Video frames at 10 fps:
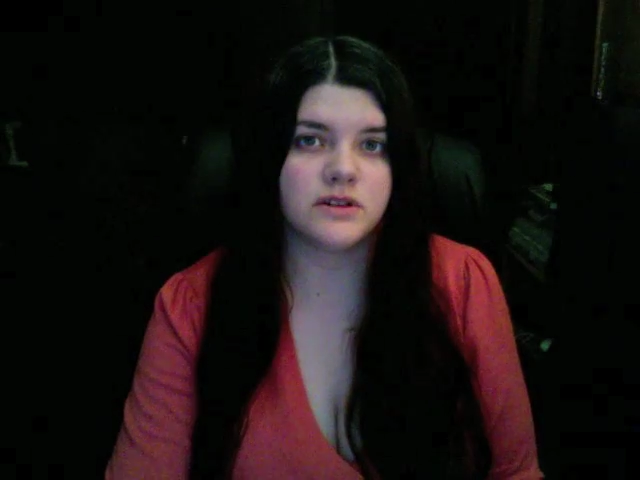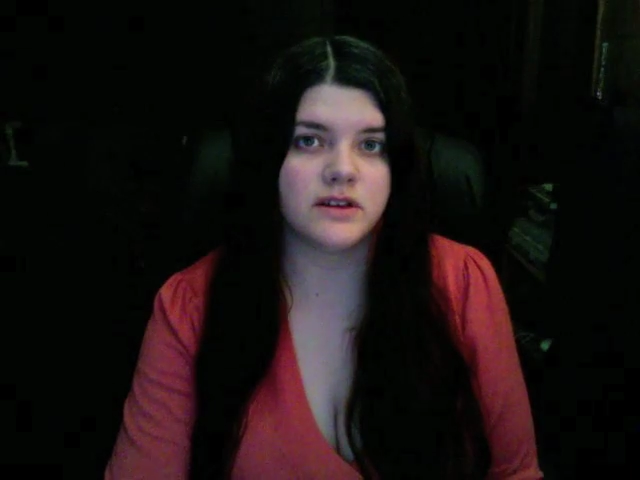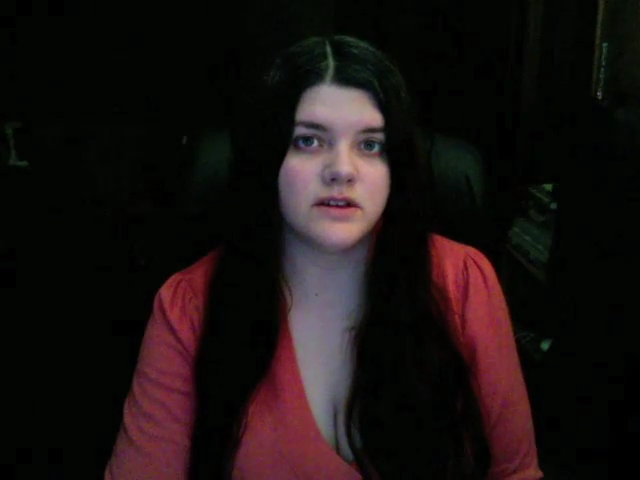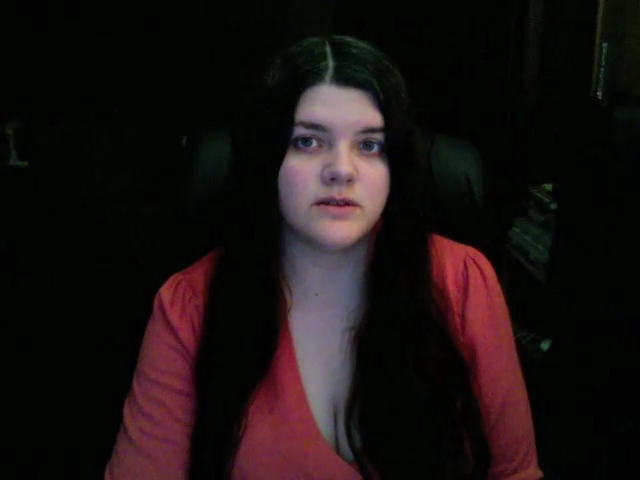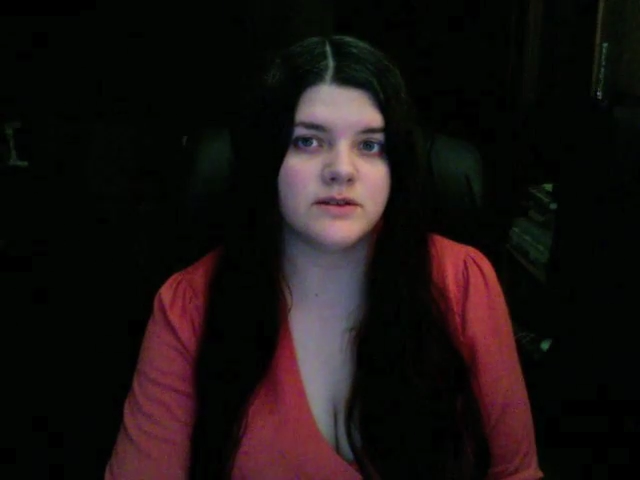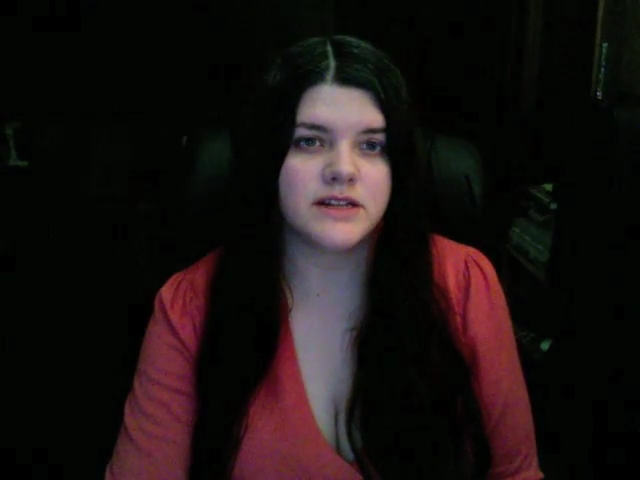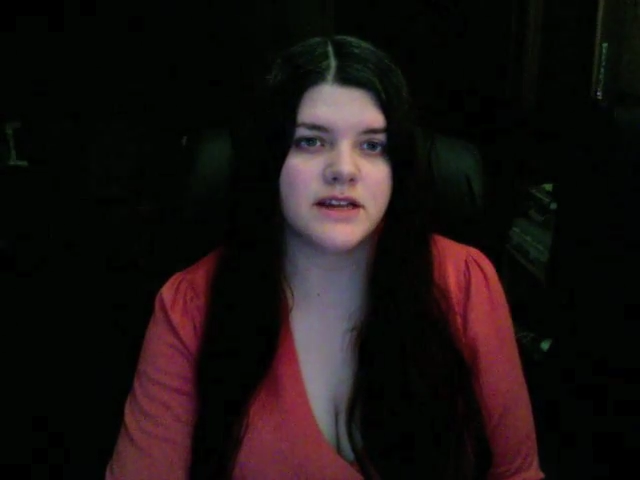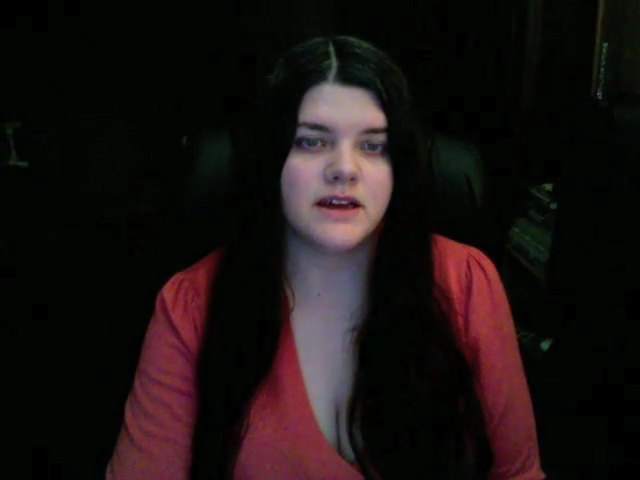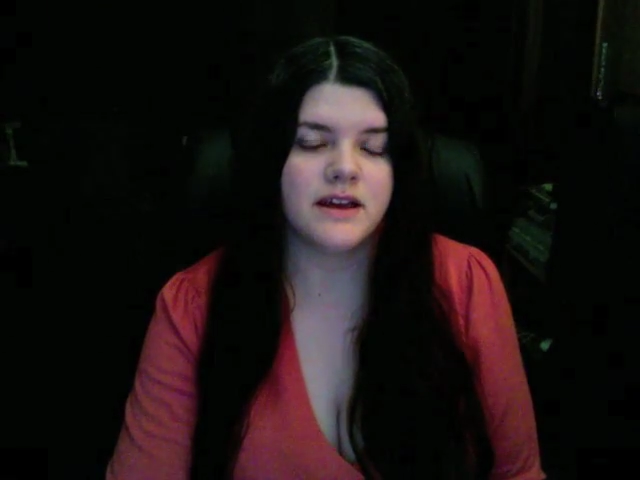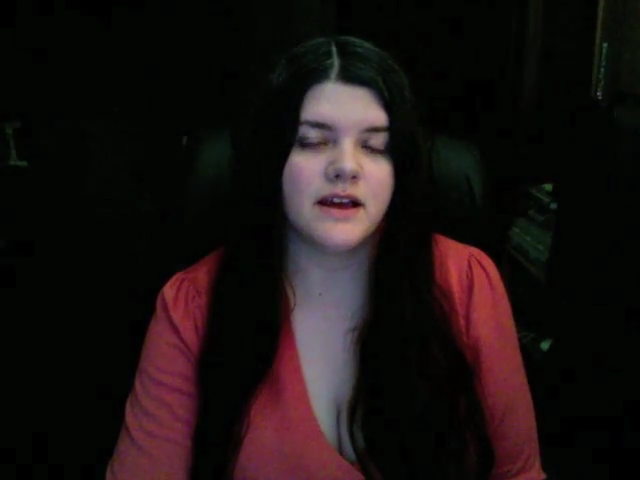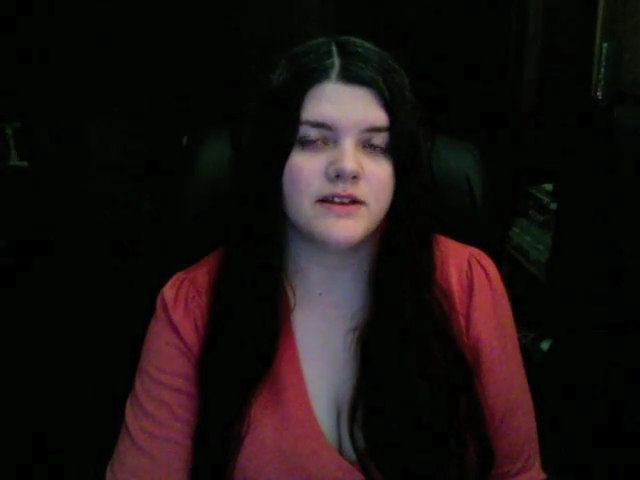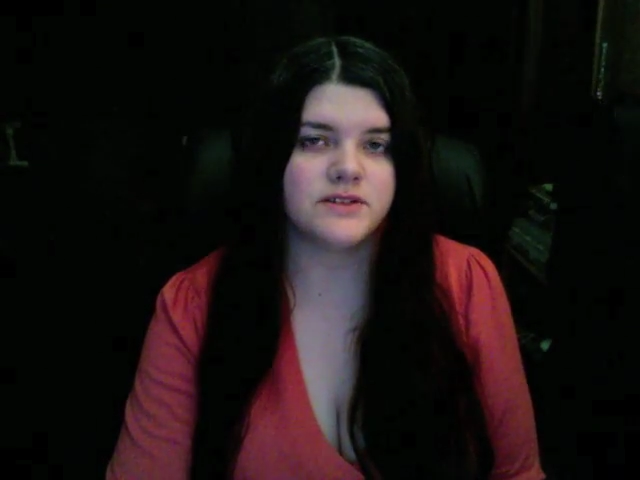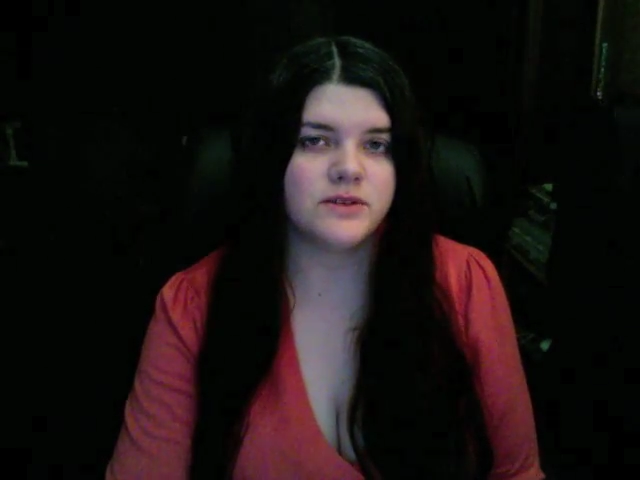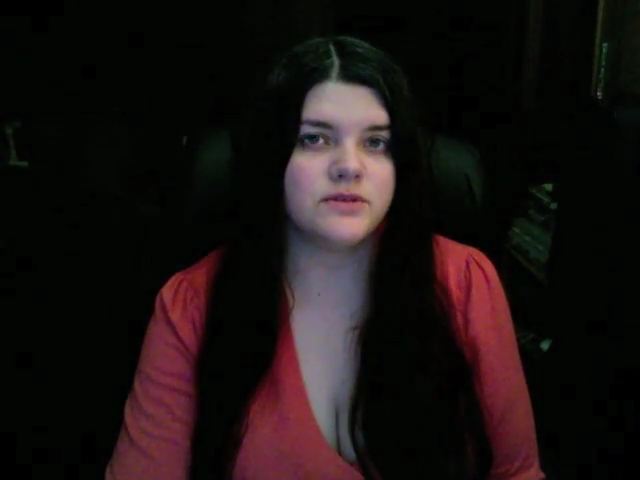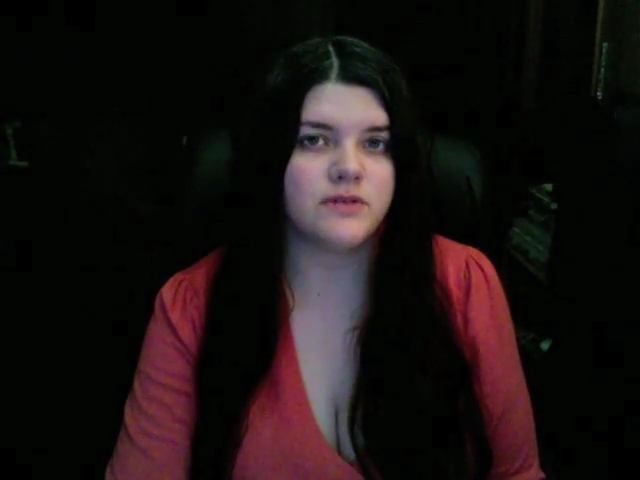used, is
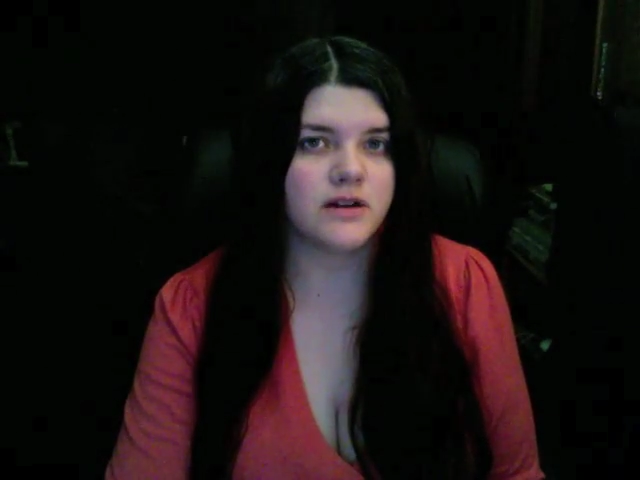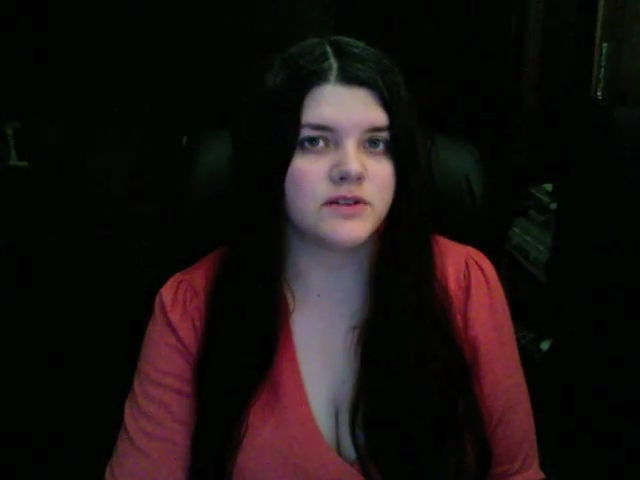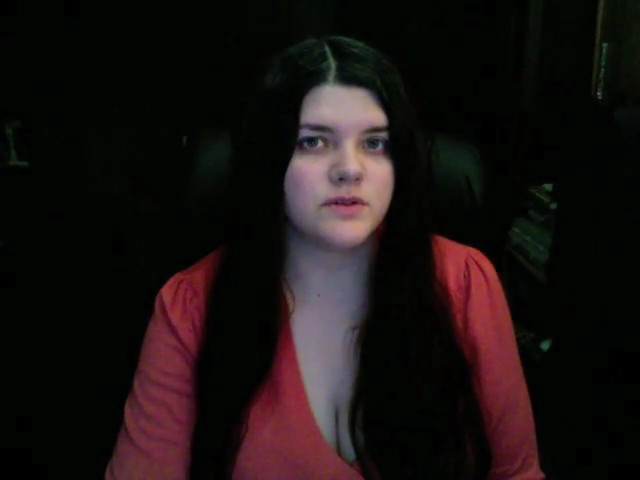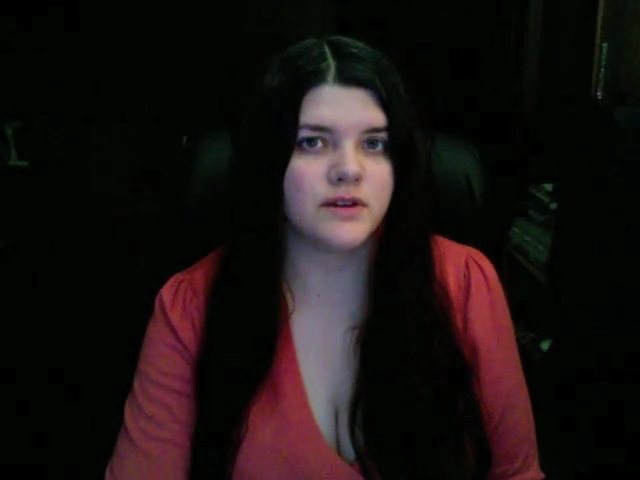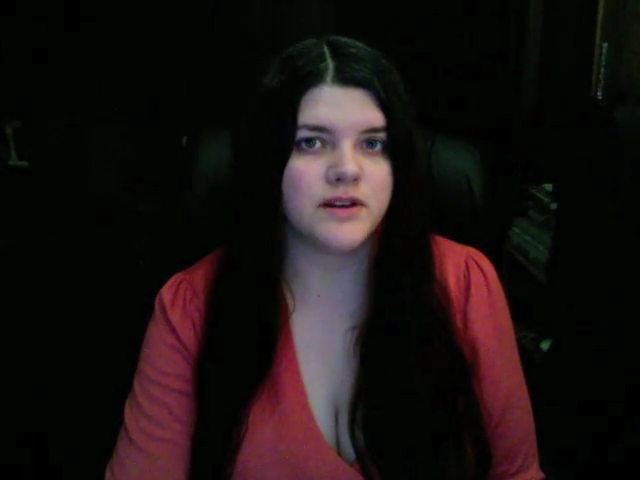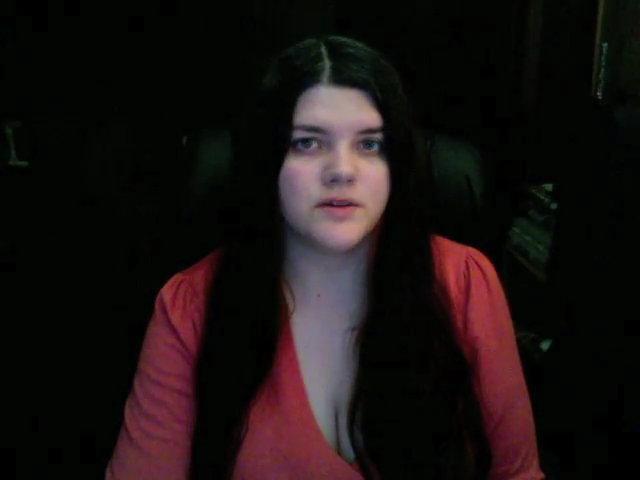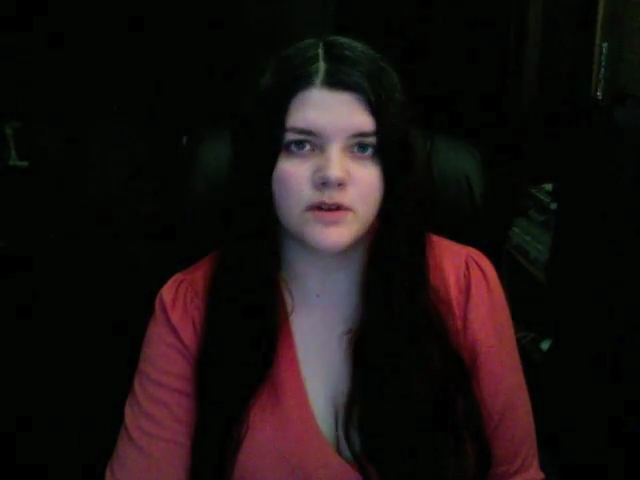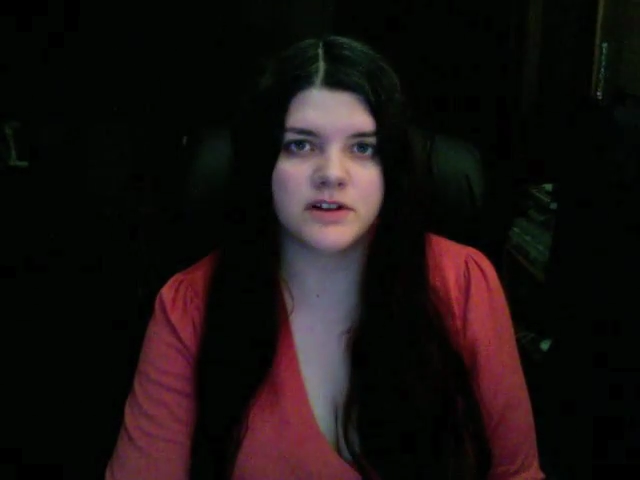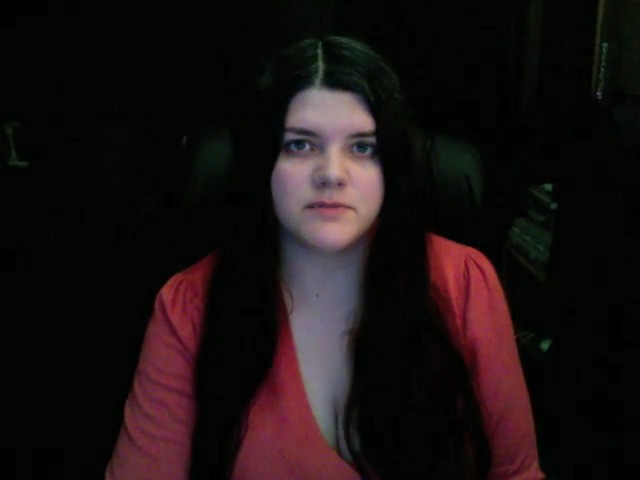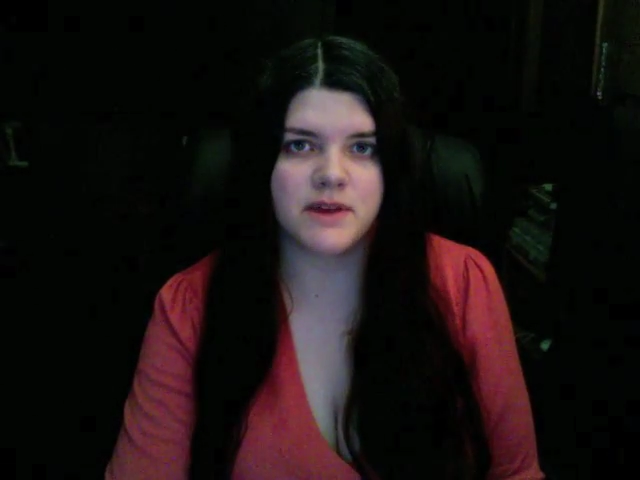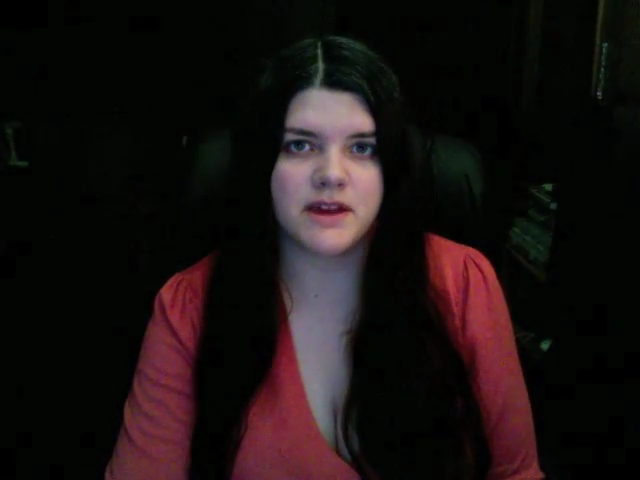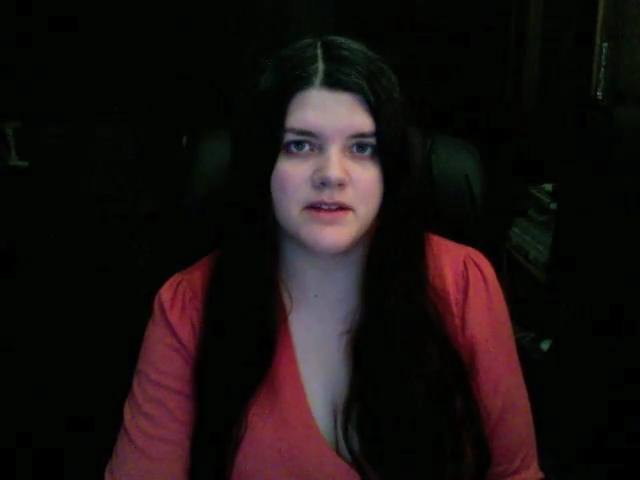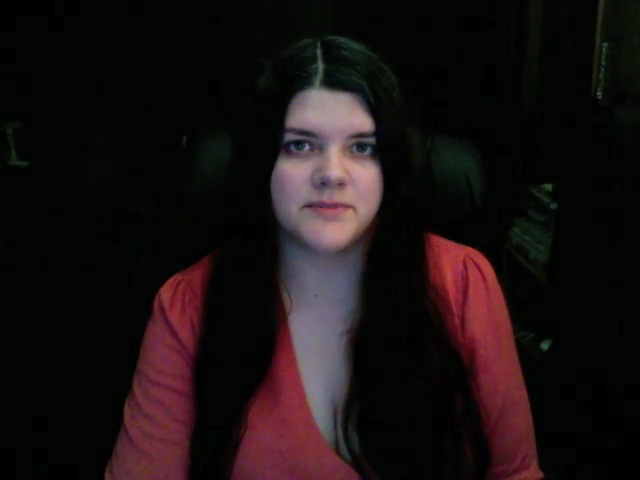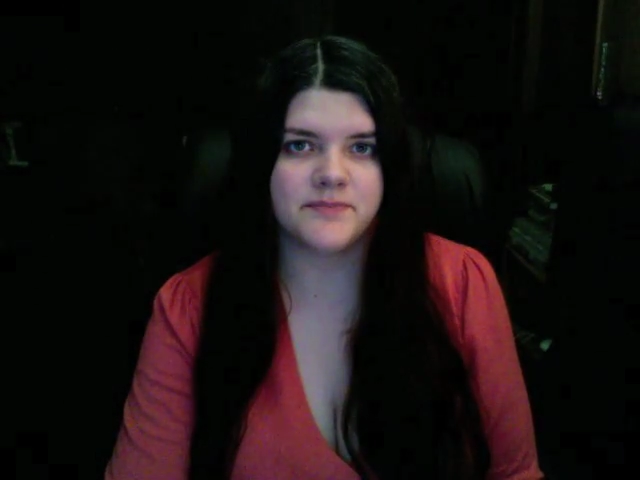so derogatory towards men.